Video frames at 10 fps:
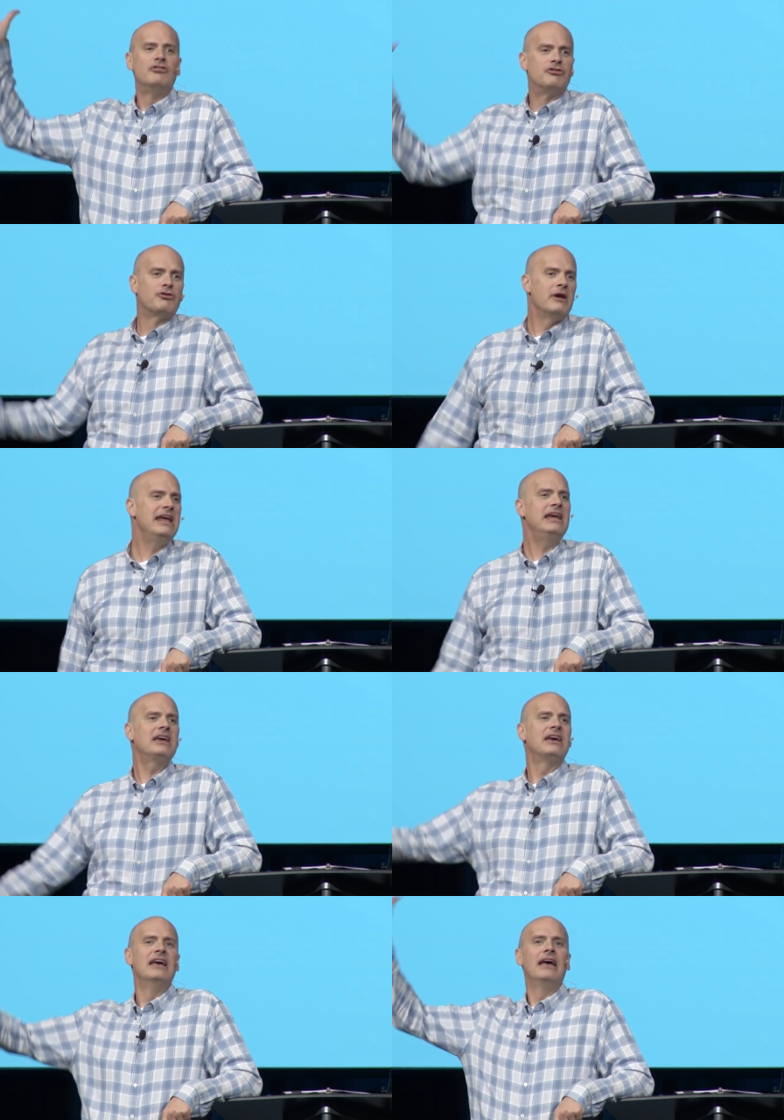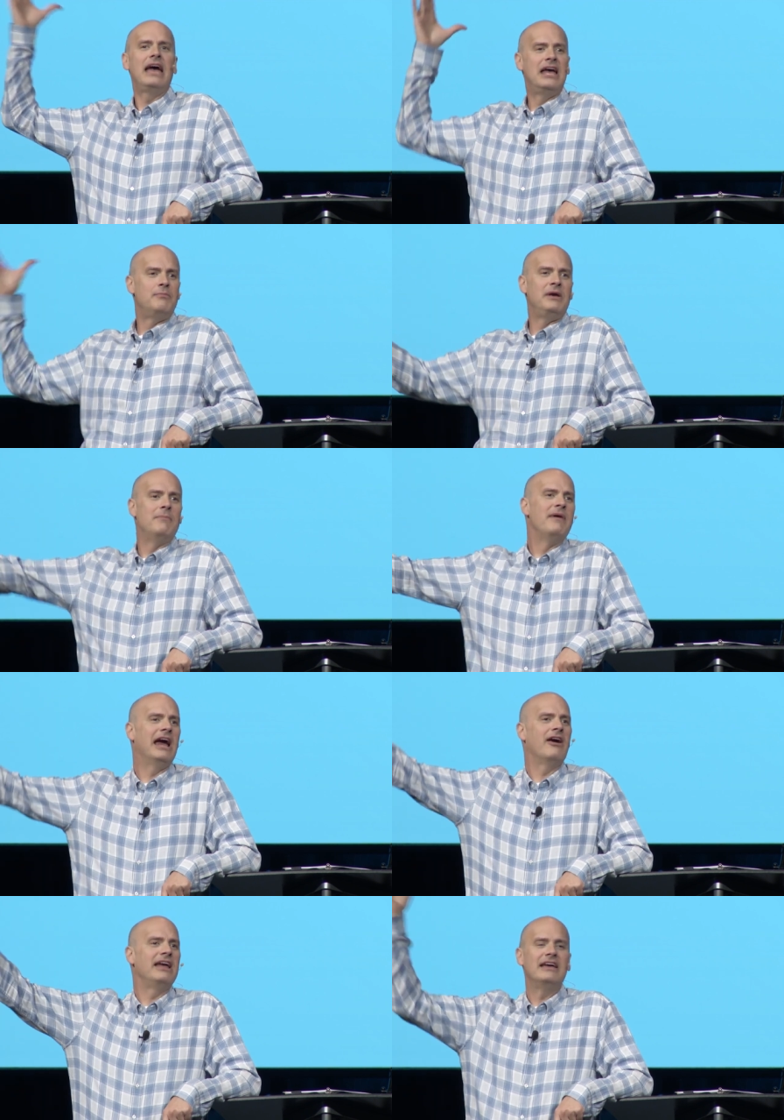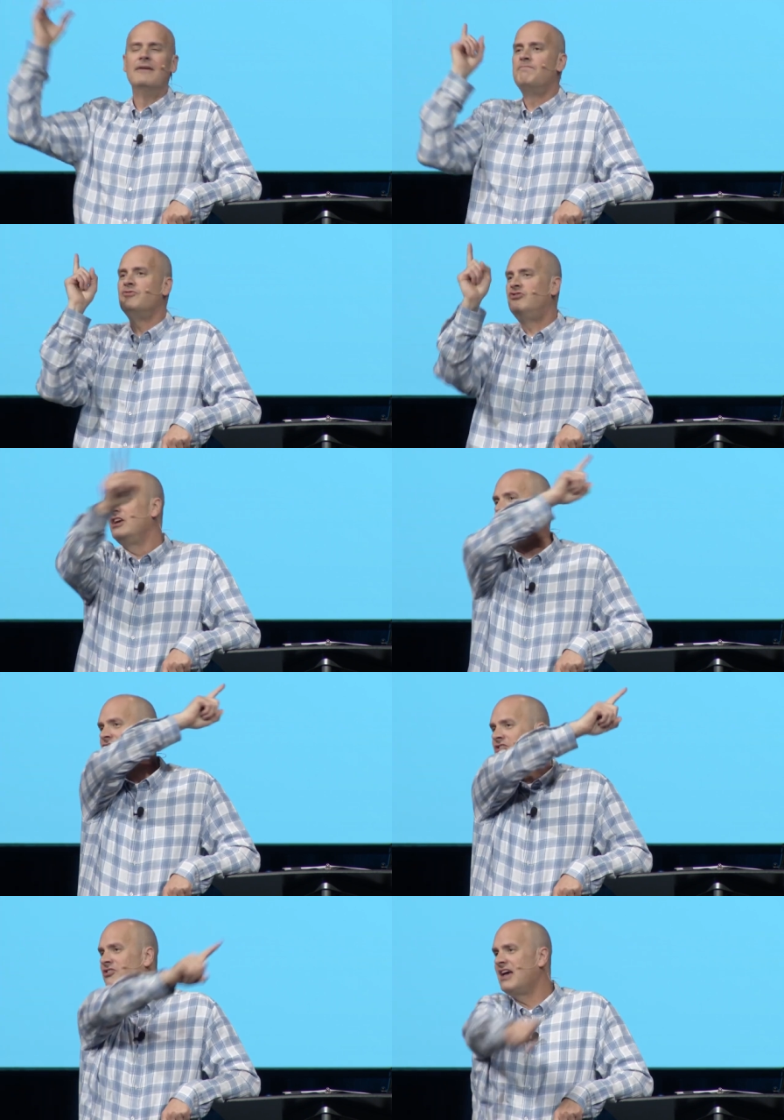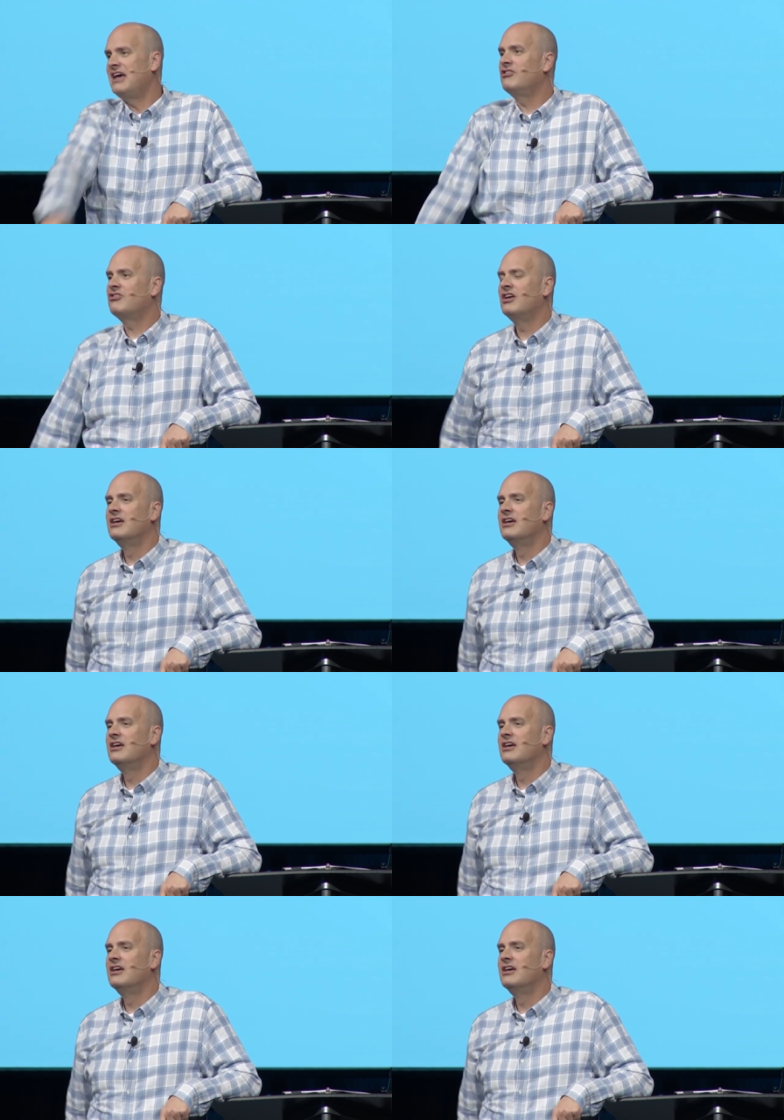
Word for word: drink, and be merry." Jesus says,